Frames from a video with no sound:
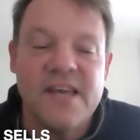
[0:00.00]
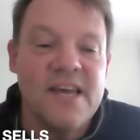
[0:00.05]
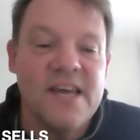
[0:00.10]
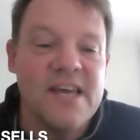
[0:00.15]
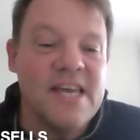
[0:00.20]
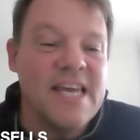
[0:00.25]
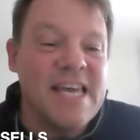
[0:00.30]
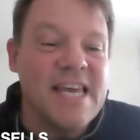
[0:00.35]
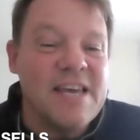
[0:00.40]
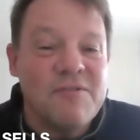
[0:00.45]

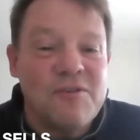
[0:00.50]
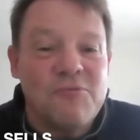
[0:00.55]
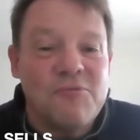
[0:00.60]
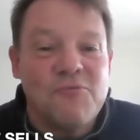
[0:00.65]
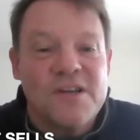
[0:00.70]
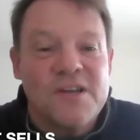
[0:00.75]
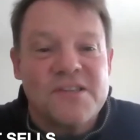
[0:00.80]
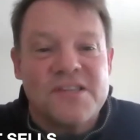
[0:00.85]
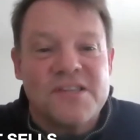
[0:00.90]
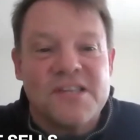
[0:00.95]
even
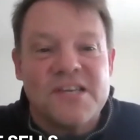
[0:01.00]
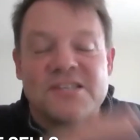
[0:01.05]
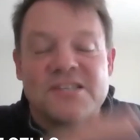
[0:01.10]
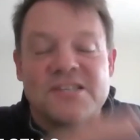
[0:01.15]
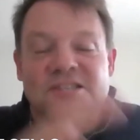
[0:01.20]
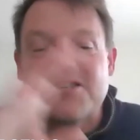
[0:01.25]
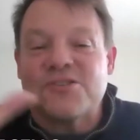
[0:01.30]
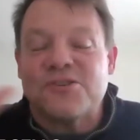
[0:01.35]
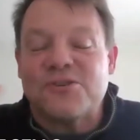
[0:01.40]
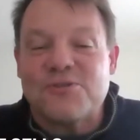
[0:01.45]
with
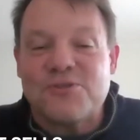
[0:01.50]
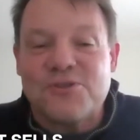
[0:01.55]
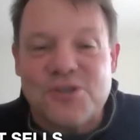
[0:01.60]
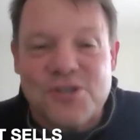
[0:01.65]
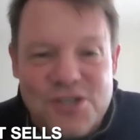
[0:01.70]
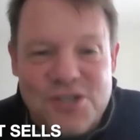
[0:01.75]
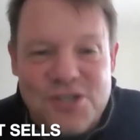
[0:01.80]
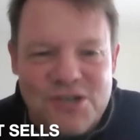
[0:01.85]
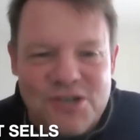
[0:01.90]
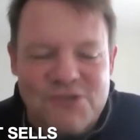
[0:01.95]
these
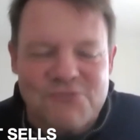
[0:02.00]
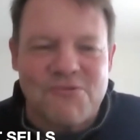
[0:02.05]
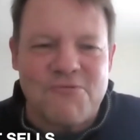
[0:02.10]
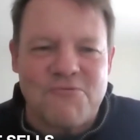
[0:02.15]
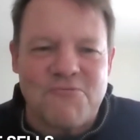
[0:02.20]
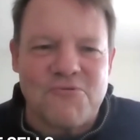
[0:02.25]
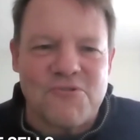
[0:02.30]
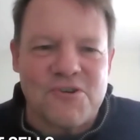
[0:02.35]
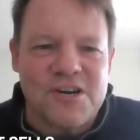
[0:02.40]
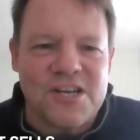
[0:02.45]
Surgeon
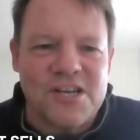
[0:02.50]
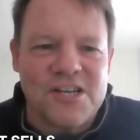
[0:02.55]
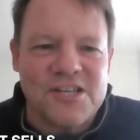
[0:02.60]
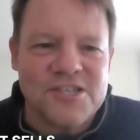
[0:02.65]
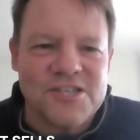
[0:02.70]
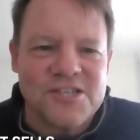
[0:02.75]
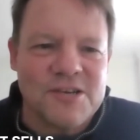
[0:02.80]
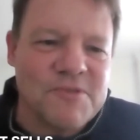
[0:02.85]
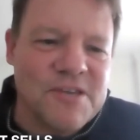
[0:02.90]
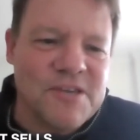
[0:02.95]
General
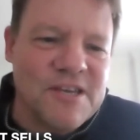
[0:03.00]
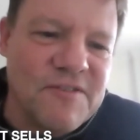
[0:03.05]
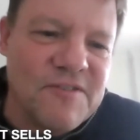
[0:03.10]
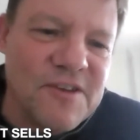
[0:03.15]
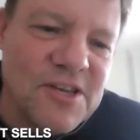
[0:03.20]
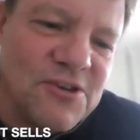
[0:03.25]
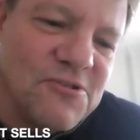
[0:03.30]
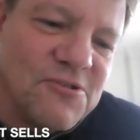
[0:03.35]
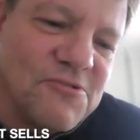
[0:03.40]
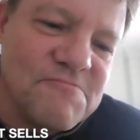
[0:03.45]
warnings I'm
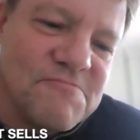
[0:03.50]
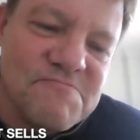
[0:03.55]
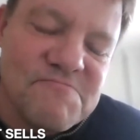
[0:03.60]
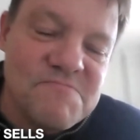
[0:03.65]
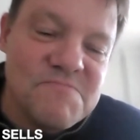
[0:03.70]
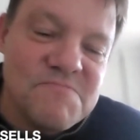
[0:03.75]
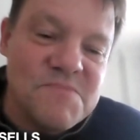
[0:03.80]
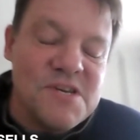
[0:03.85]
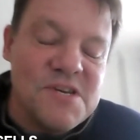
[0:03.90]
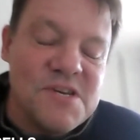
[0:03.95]
giving you,
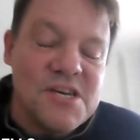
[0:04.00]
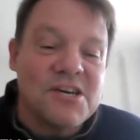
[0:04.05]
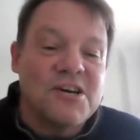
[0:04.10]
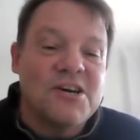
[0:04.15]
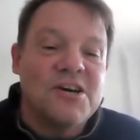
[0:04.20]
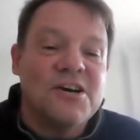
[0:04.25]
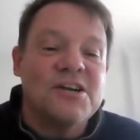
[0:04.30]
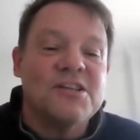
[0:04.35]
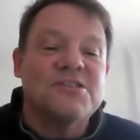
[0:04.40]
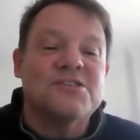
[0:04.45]
it
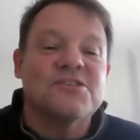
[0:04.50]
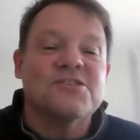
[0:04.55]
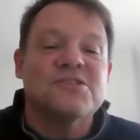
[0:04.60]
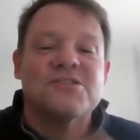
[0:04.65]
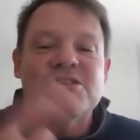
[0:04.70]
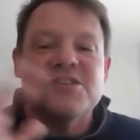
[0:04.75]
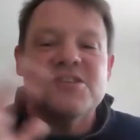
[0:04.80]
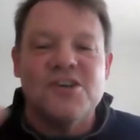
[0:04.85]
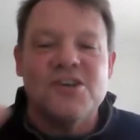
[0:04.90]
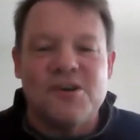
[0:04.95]
could
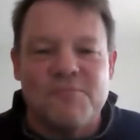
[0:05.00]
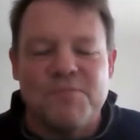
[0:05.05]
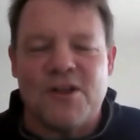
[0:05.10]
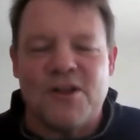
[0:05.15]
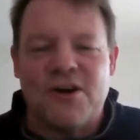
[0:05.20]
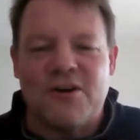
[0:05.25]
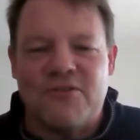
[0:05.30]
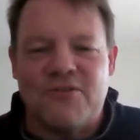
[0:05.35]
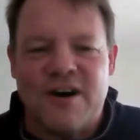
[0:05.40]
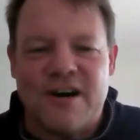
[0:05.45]
still
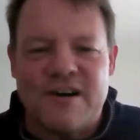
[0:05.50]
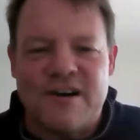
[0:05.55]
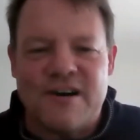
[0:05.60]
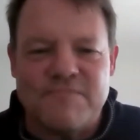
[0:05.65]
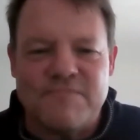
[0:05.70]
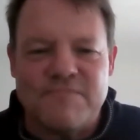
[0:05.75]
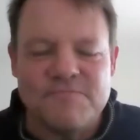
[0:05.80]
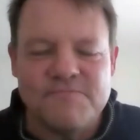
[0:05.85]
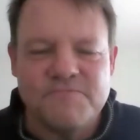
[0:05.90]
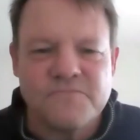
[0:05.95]
blow up.
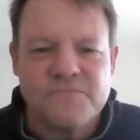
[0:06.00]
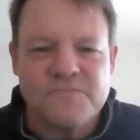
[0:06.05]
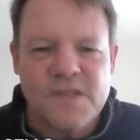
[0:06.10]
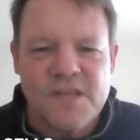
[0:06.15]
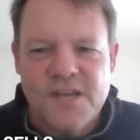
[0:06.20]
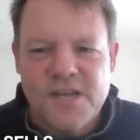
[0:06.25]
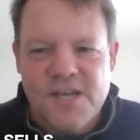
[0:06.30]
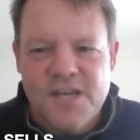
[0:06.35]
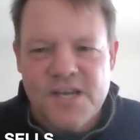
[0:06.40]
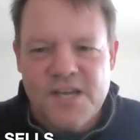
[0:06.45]

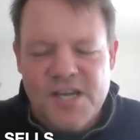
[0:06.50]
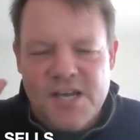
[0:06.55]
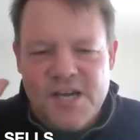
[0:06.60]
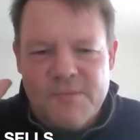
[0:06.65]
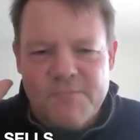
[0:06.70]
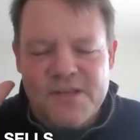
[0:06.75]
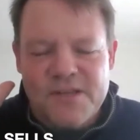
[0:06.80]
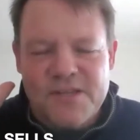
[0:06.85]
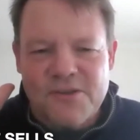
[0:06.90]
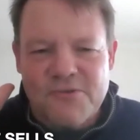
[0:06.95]

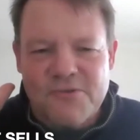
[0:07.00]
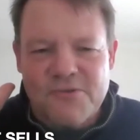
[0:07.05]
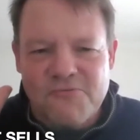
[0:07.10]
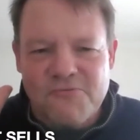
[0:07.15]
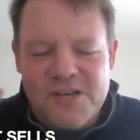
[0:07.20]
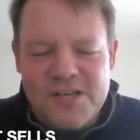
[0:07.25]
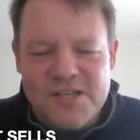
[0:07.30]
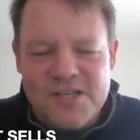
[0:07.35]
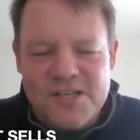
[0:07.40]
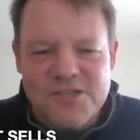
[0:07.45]
But the
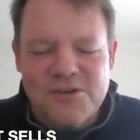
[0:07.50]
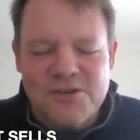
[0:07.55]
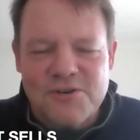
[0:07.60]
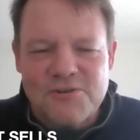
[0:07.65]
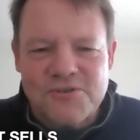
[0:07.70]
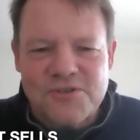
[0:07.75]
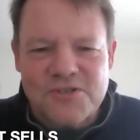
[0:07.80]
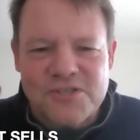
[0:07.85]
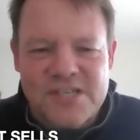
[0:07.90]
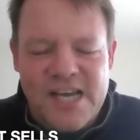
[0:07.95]
risk
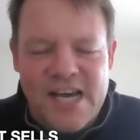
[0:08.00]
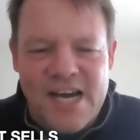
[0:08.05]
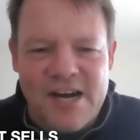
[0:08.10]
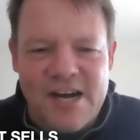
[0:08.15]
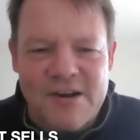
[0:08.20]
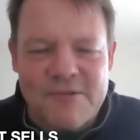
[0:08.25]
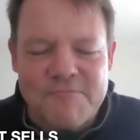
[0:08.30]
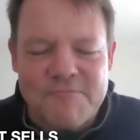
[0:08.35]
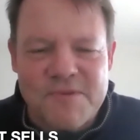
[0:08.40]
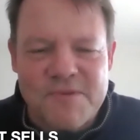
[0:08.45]
goes
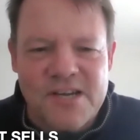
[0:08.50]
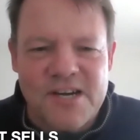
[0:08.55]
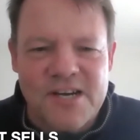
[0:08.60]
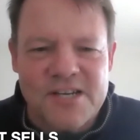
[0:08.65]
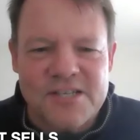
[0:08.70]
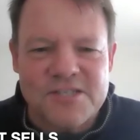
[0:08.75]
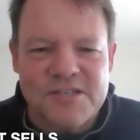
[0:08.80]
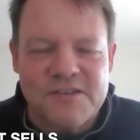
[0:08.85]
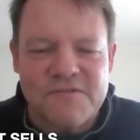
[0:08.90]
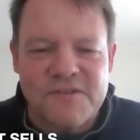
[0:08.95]
down
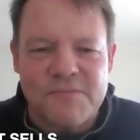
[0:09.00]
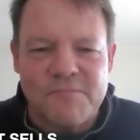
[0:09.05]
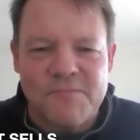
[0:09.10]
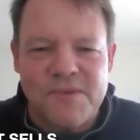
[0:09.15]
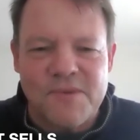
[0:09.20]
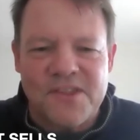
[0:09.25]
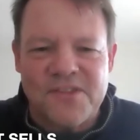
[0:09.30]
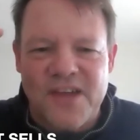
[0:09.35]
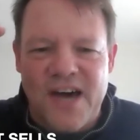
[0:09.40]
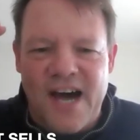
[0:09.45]
because of the
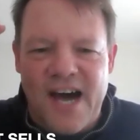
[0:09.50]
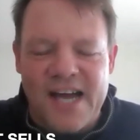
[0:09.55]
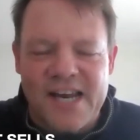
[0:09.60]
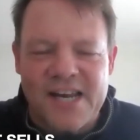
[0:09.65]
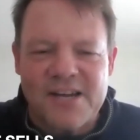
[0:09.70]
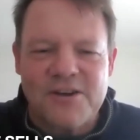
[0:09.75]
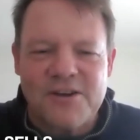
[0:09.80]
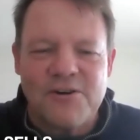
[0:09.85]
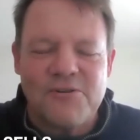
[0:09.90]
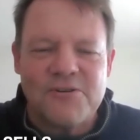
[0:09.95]

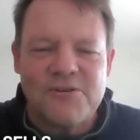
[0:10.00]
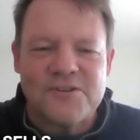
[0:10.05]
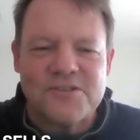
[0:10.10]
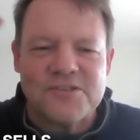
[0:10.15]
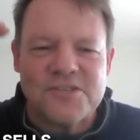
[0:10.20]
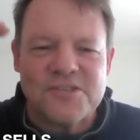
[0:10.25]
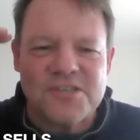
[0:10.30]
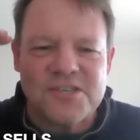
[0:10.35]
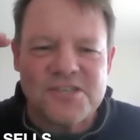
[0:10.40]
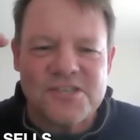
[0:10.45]
methodical and
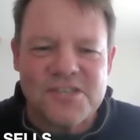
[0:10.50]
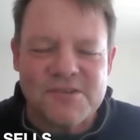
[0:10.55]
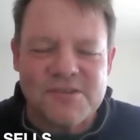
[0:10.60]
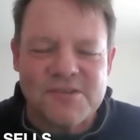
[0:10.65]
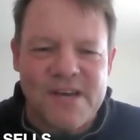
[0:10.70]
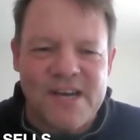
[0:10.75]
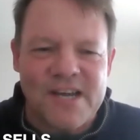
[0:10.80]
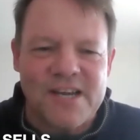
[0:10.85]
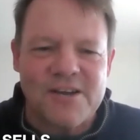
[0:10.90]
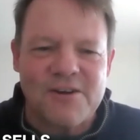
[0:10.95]

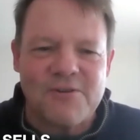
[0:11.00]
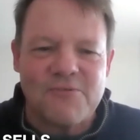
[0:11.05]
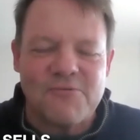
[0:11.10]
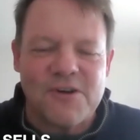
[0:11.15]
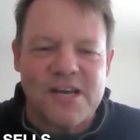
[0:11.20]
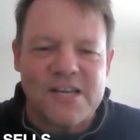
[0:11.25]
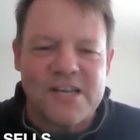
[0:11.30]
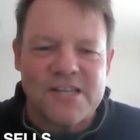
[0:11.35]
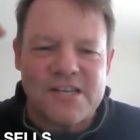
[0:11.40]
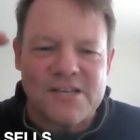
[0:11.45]
systematic
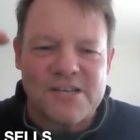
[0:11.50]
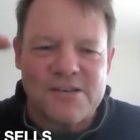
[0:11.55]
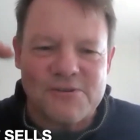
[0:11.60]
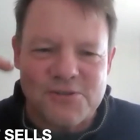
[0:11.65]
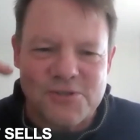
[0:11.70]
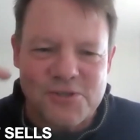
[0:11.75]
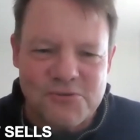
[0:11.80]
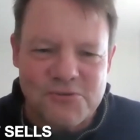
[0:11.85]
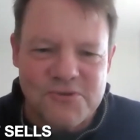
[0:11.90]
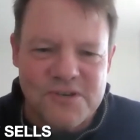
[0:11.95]
way that you're
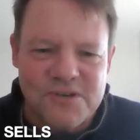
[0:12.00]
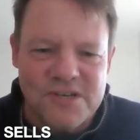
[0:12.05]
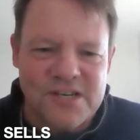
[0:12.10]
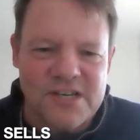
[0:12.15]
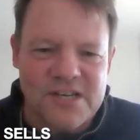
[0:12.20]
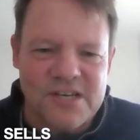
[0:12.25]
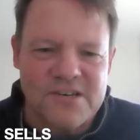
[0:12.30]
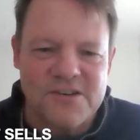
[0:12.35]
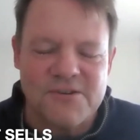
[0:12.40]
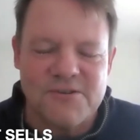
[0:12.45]
doing
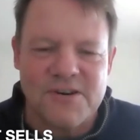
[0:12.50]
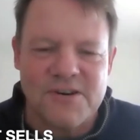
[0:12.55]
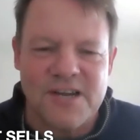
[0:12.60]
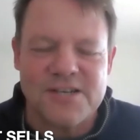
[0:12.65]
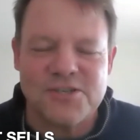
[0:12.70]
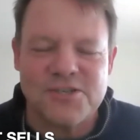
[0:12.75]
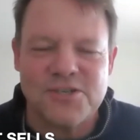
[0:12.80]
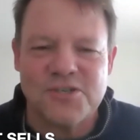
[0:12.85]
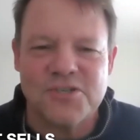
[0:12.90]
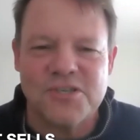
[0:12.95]
it. You're
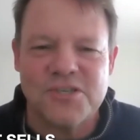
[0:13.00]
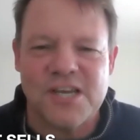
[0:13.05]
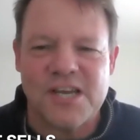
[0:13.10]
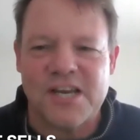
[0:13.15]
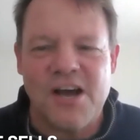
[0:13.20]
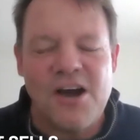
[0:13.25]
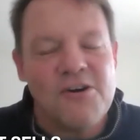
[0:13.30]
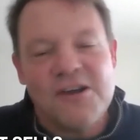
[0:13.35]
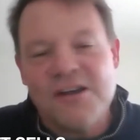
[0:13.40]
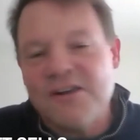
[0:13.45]
not just
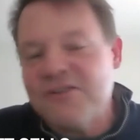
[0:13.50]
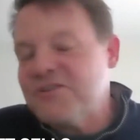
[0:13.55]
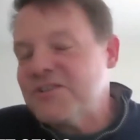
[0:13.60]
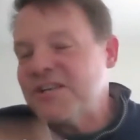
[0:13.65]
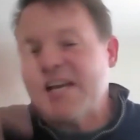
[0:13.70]
saying, oh, here's a